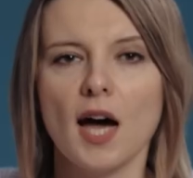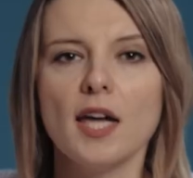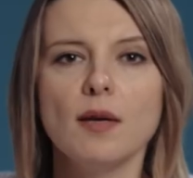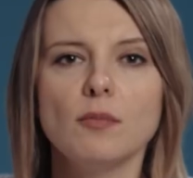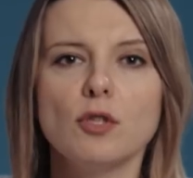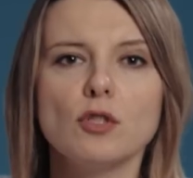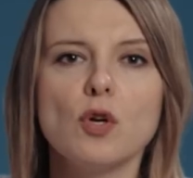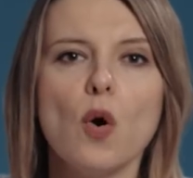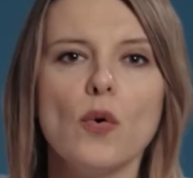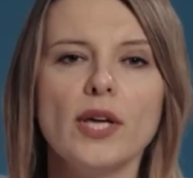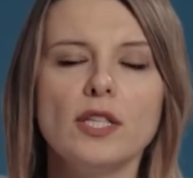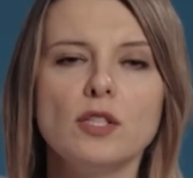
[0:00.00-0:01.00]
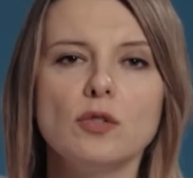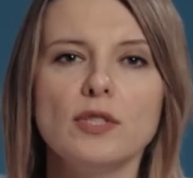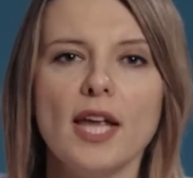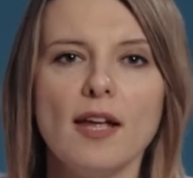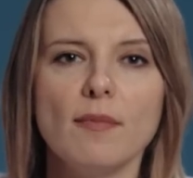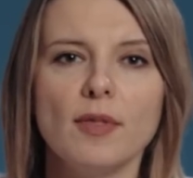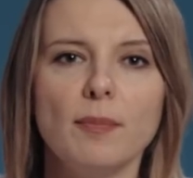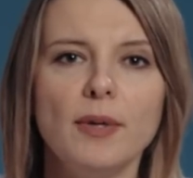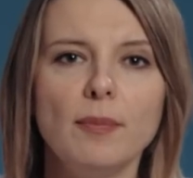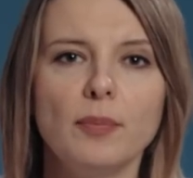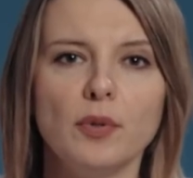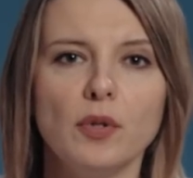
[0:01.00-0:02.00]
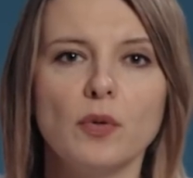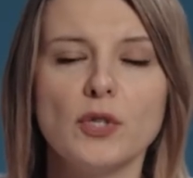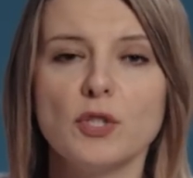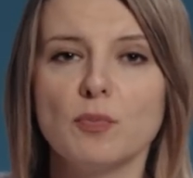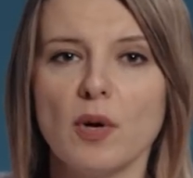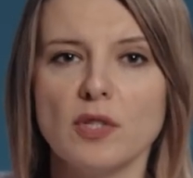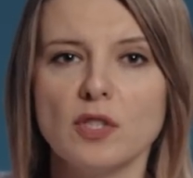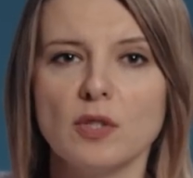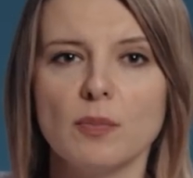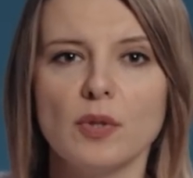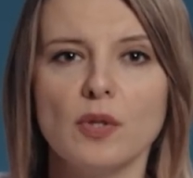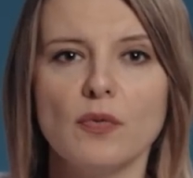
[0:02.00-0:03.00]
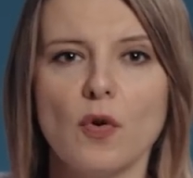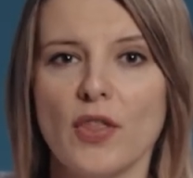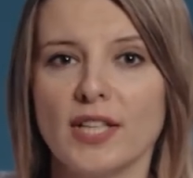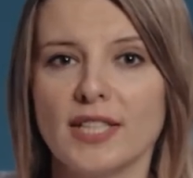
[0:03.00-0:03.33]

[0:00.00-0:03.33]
I am not going to name the people responsible for